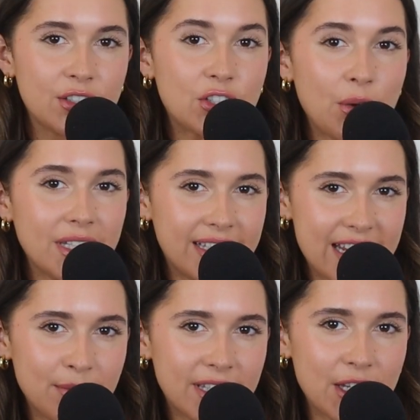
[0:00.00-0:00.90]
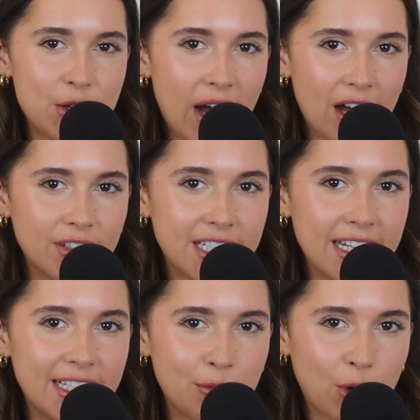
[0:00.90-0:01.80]
So it seems that you have a
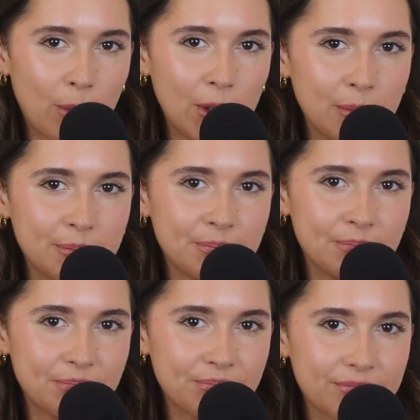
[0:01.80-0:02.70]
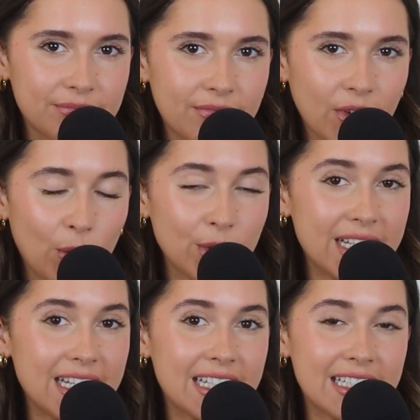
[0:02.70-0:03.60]
dating problem or a
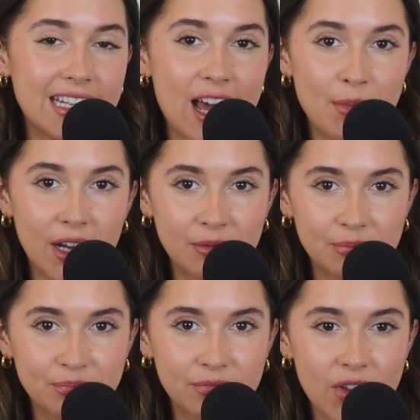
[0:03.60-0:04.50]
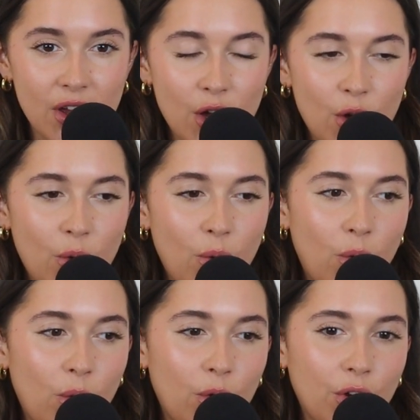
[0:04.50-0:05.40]
dating dilemma,
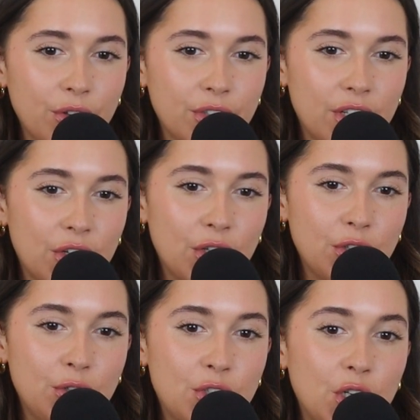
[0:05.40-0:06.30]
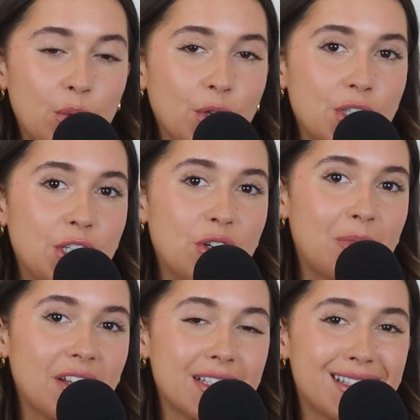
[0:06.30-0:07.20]
or you don't know what to do
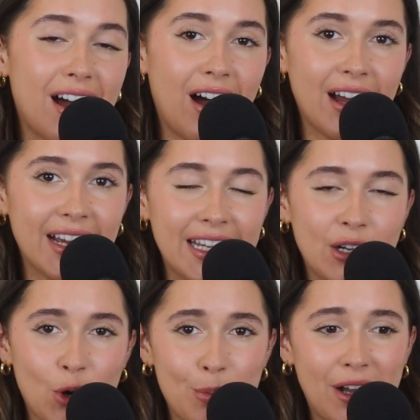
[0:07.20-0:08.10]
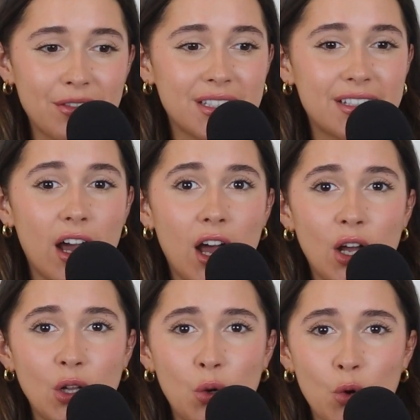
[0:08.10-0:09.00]
about this guy or about this
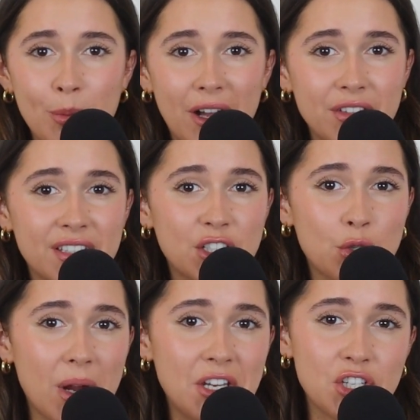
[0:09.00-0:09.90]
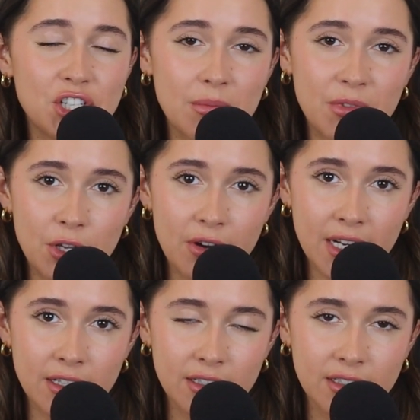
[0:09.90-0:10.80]
girl or about the situationship that you're
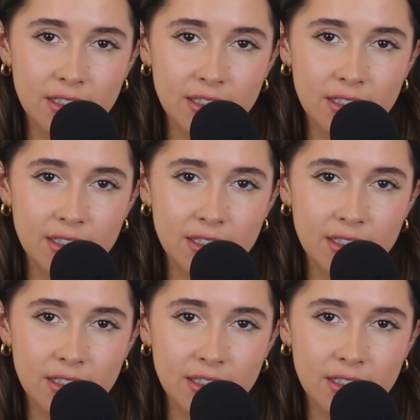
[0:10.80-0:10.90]
in.